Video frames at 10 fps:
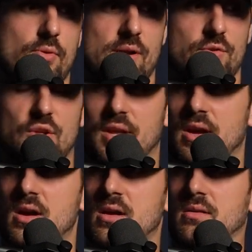point, it was only
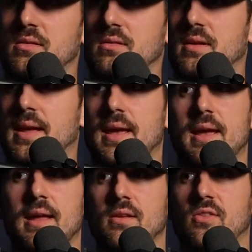her
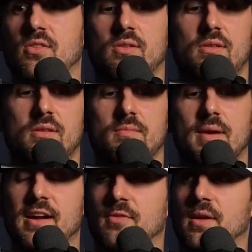and
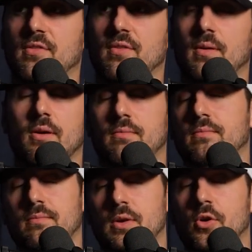my ex-best friend,
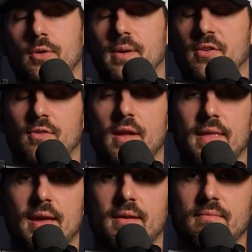my older best
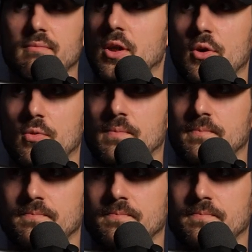friend that knew.